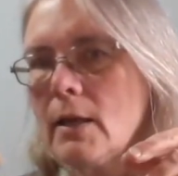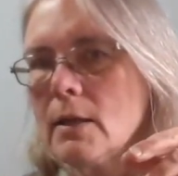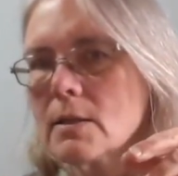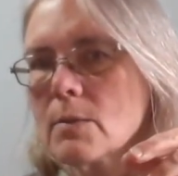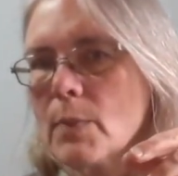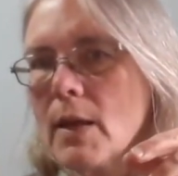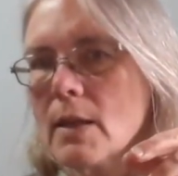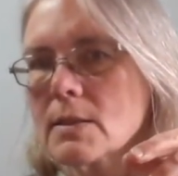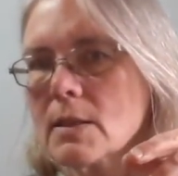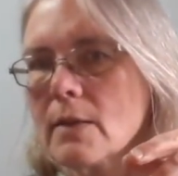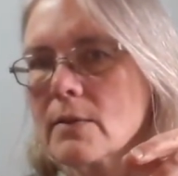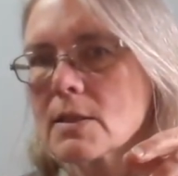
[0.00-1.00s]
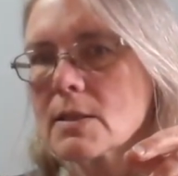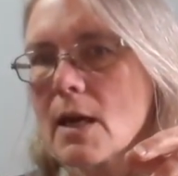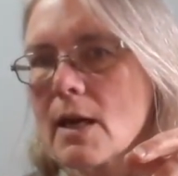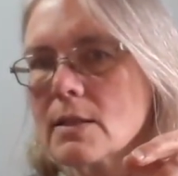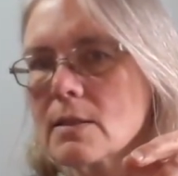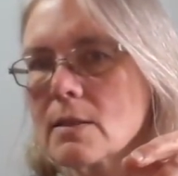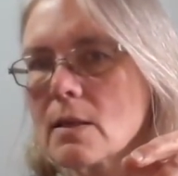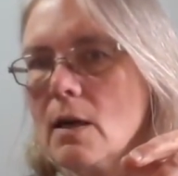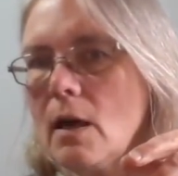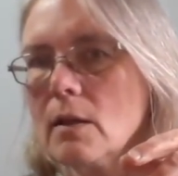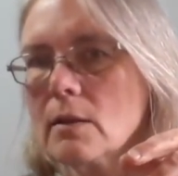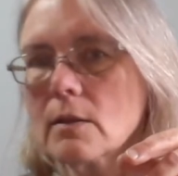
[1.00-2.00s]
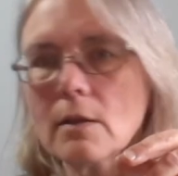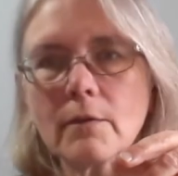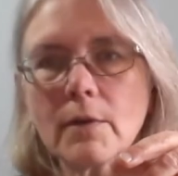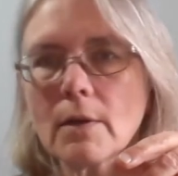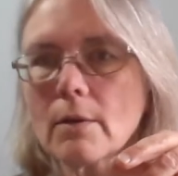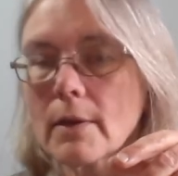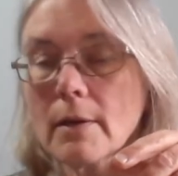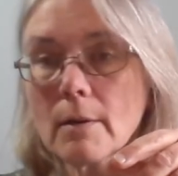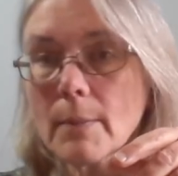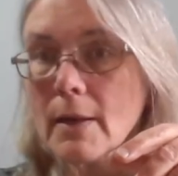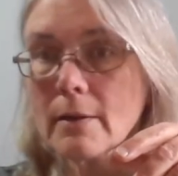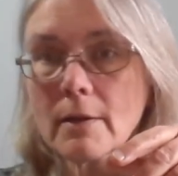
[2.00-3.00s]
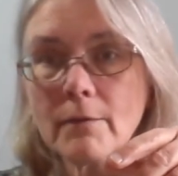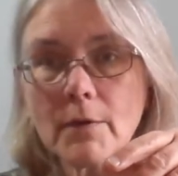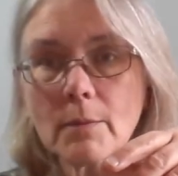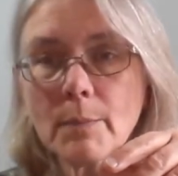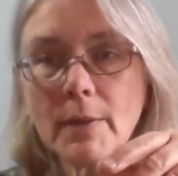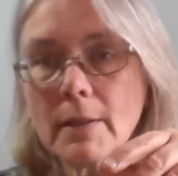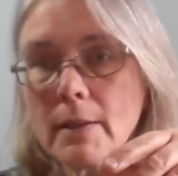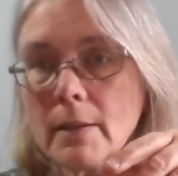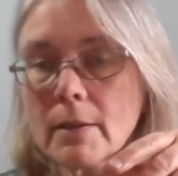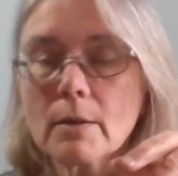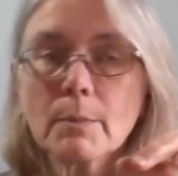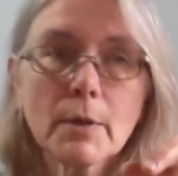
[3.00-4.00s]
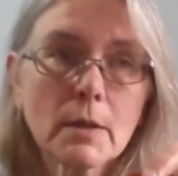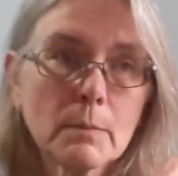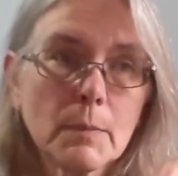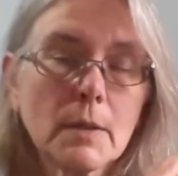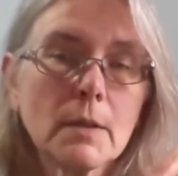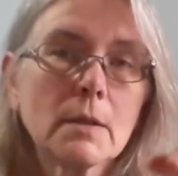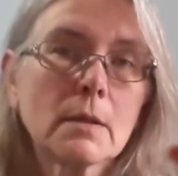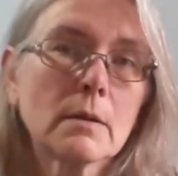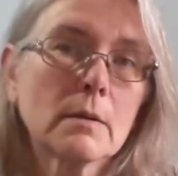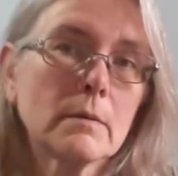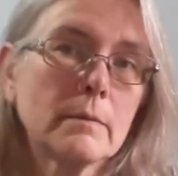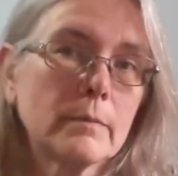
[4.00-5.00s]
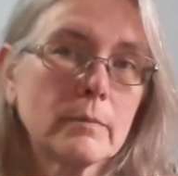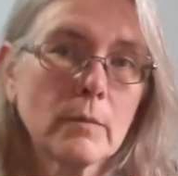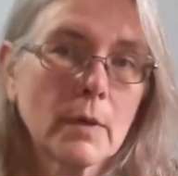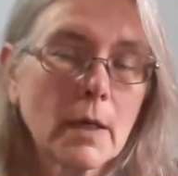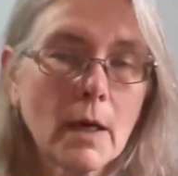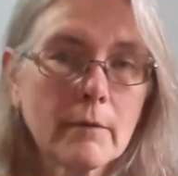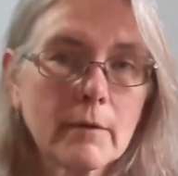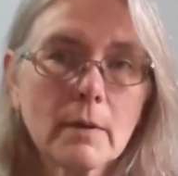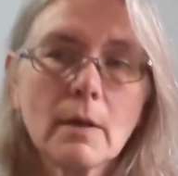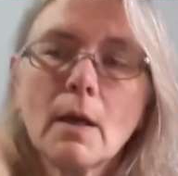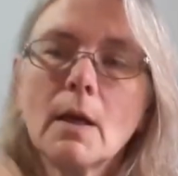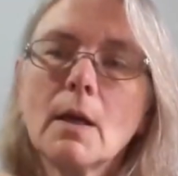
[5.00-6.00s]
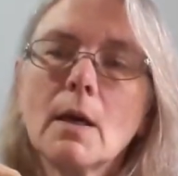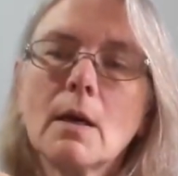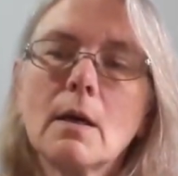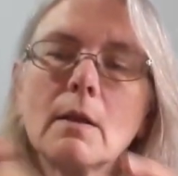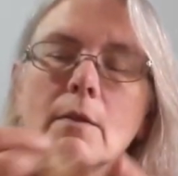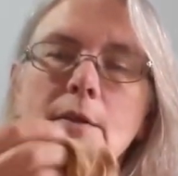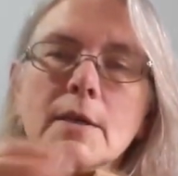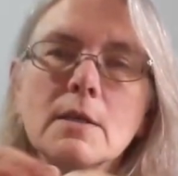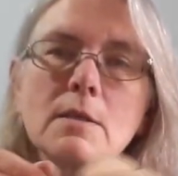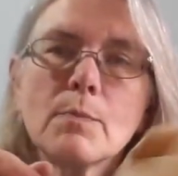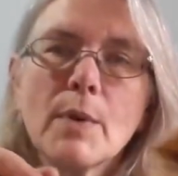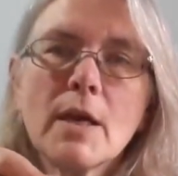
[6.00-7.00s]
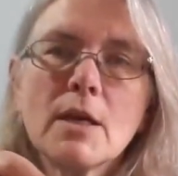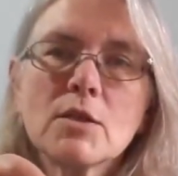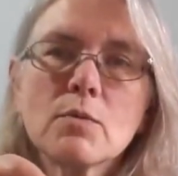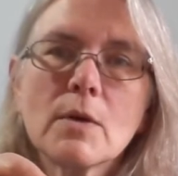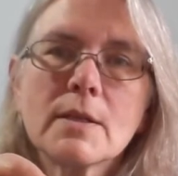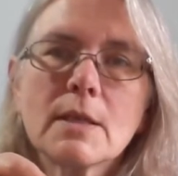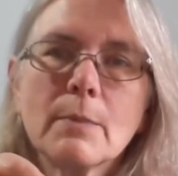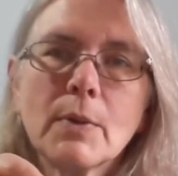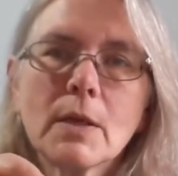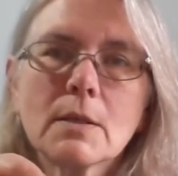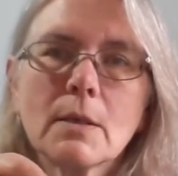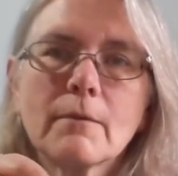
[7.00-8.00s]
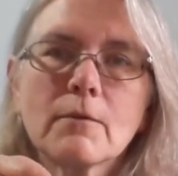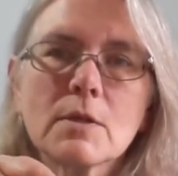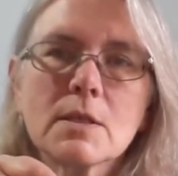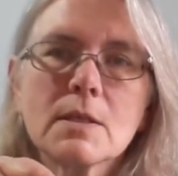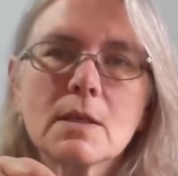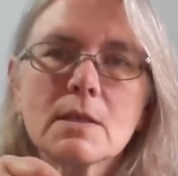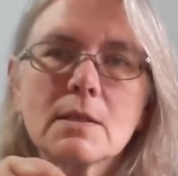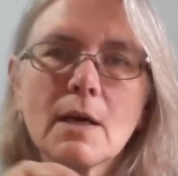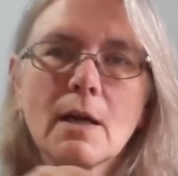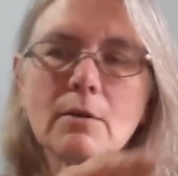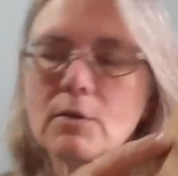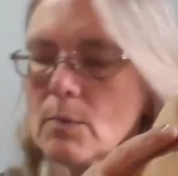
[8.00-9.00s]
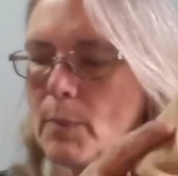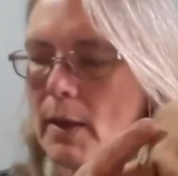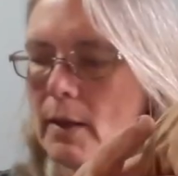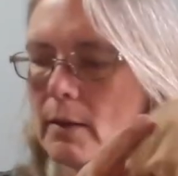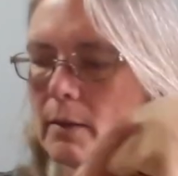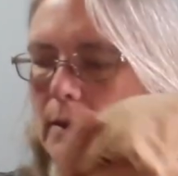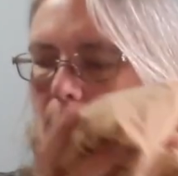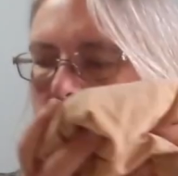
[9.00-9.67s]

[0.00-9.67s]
it depends on the size and the color. If you don't care about if they're pink or purple or whatever, these beige ones I picked up for $6 a pair.